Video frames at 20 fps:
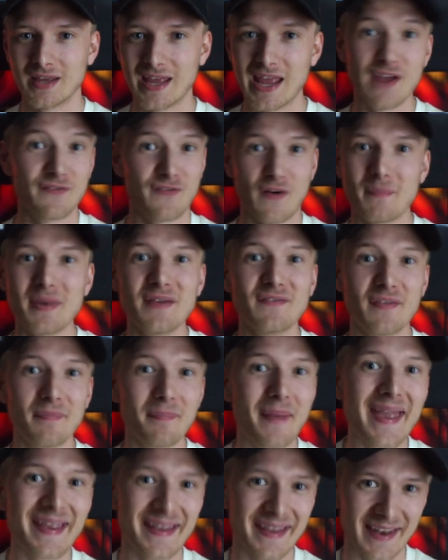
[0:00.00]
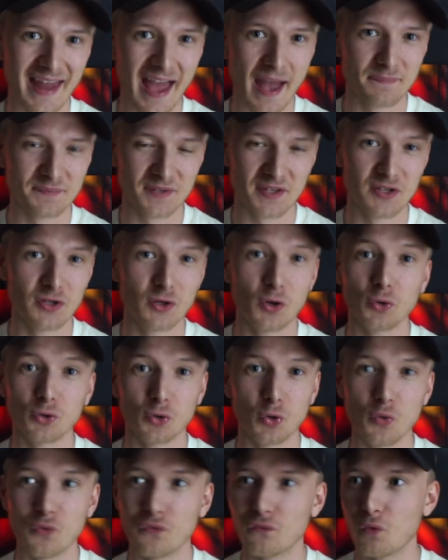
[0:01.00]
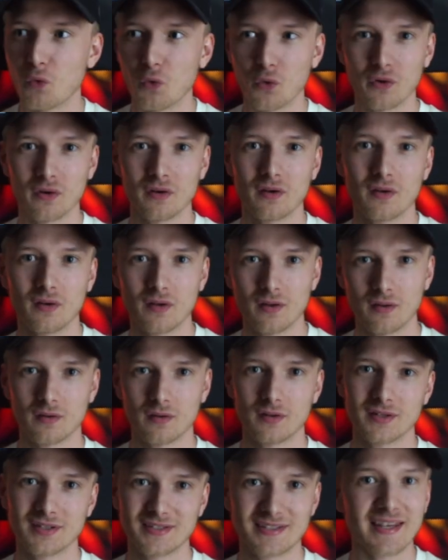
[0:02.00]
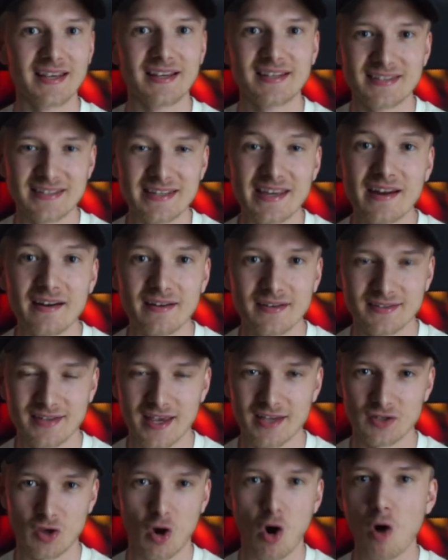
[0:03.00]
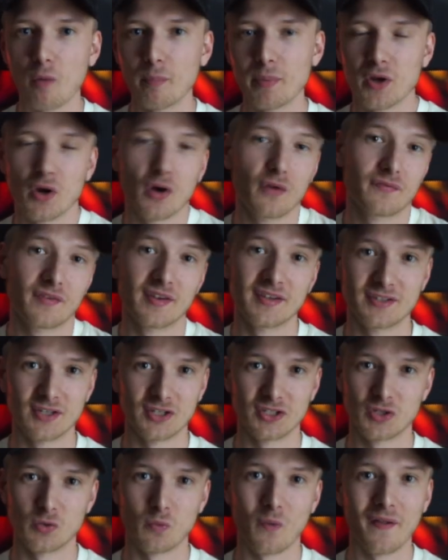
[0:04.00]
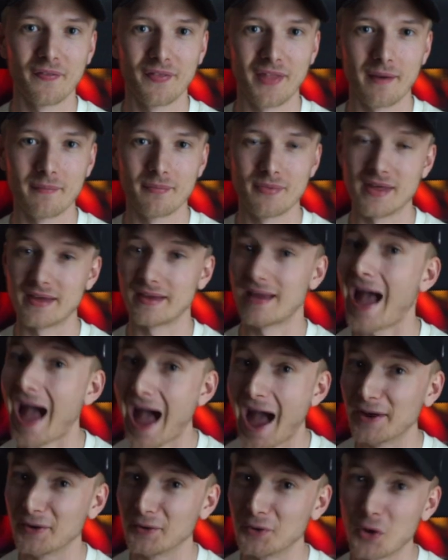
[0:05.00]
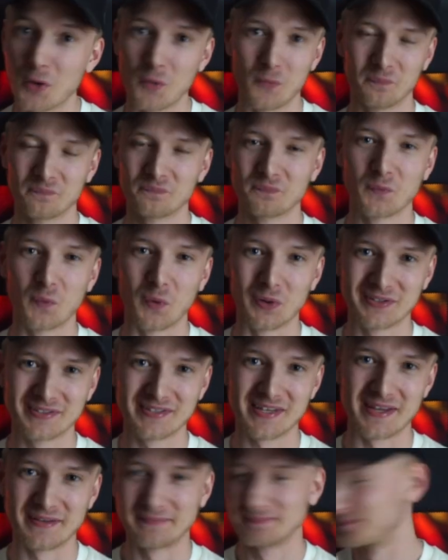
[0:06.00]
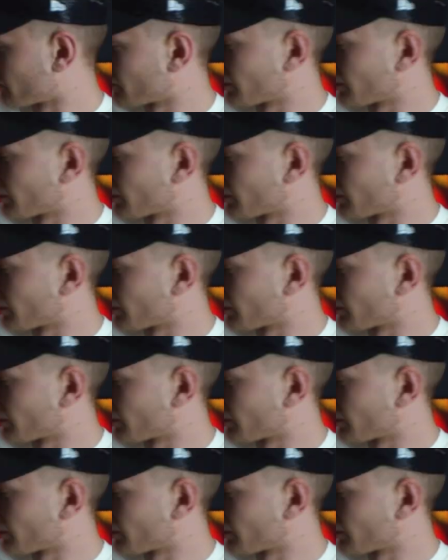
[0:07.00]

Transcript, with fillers: If I'm even making apps in, you know, two, four, six years as a hobby or if this is a one-time thing. I don't know. We'll see.